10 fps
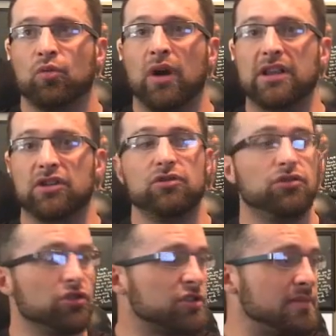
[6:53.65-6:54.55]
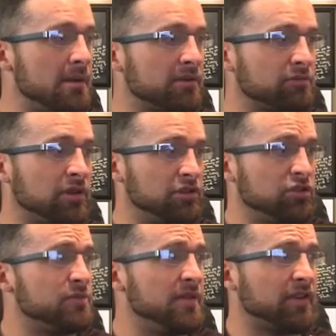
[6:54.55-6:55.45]
What used
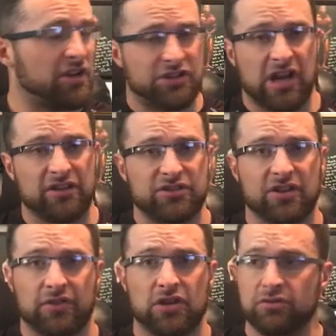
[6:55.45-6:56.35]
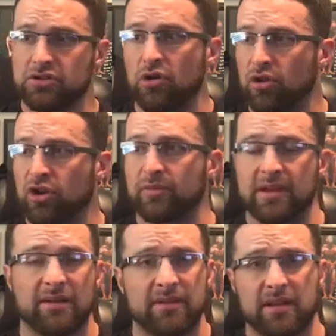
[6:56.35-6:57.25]
to be very challenging for you is no longer
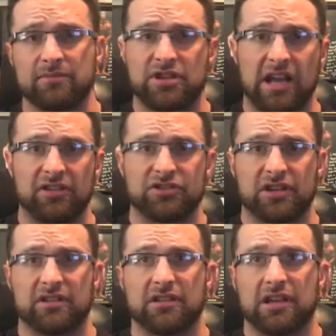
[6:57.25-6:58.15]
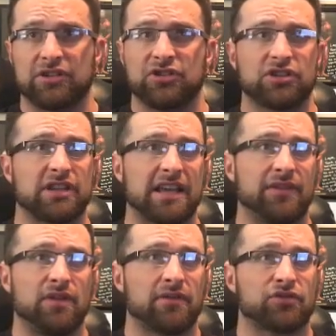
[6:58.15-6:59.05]
going to become challenging. It's just like
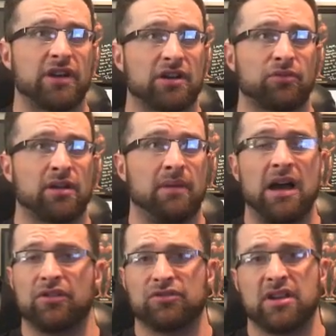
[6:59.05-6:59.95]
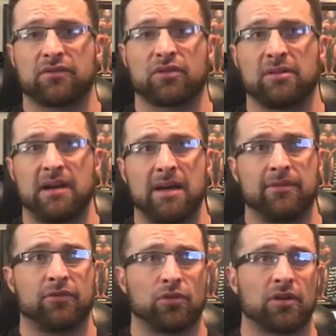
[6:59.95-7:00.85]
if you ever tried to run a mile and you never run a mile
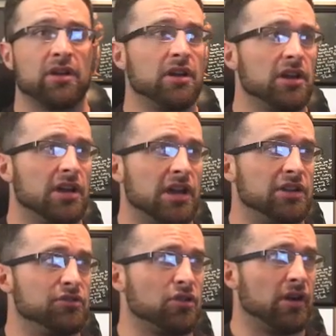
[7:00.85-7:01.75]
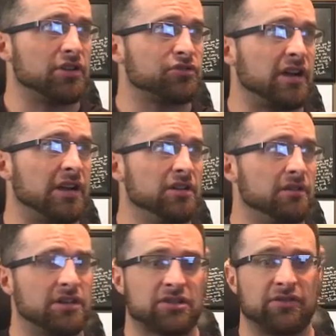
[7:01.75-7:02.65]
before, and you out and you try to do
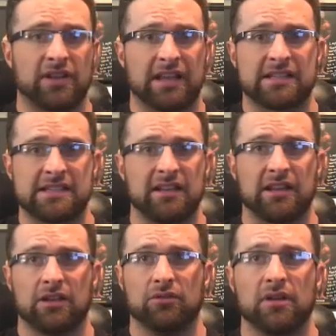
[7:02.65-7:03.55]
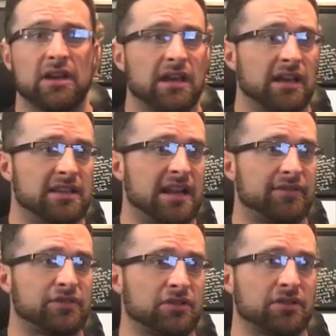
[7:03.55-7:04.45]
it, it's going to feel like it's killing you. And then
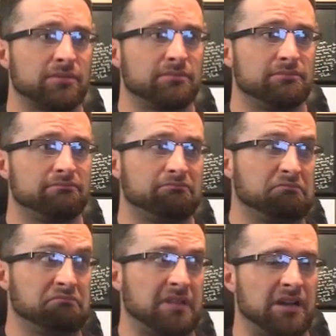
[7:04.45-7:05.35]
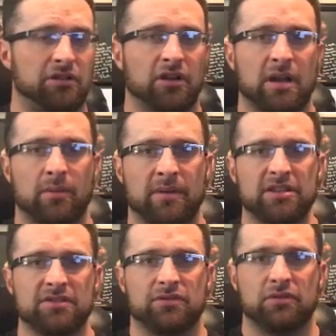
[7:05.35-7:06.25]
after, I don't know, a couple
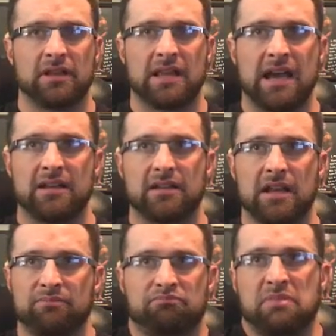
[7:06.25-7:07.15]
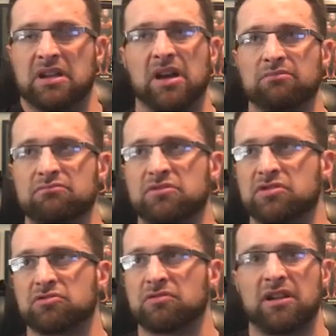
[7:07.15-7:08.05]
months of doing that, it
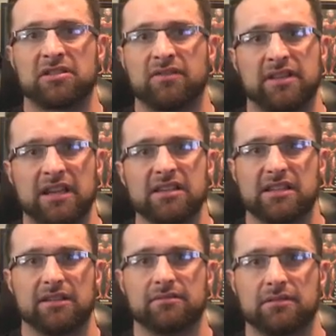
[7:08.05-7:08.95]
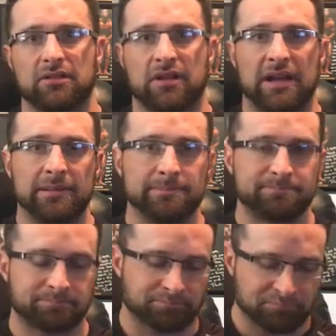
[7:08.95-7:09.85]
becomes relatively easy, okay?
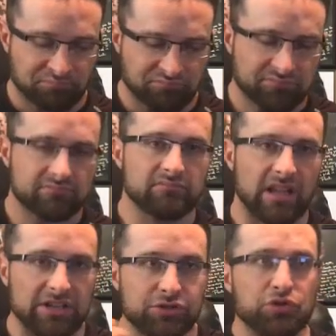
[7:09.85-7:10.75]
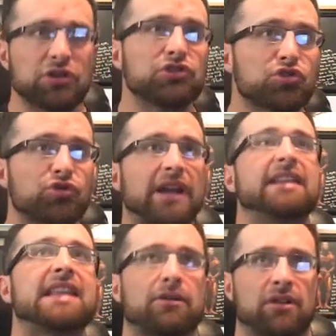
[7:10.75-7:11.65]
So you can
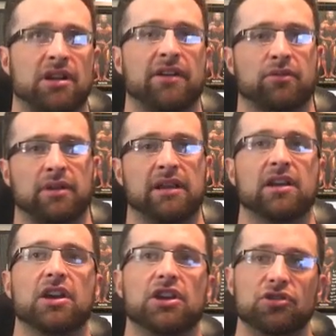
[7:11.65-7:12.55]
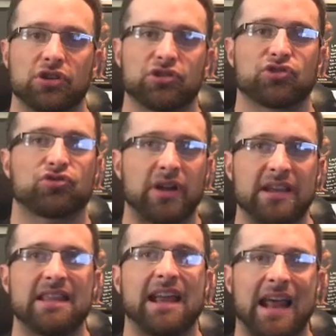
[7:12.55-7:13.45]
train that recovery. You can
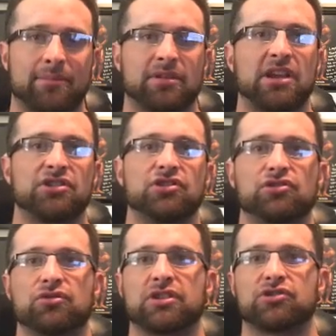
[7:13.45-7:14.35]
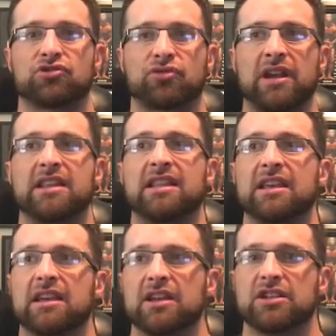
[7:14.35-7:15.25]
train that adaptation. You can train
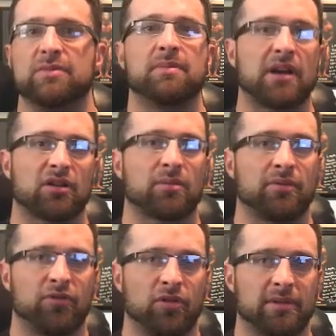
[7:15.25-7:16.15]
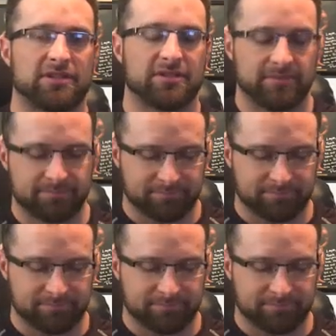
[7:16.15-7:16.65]
to be better at performance.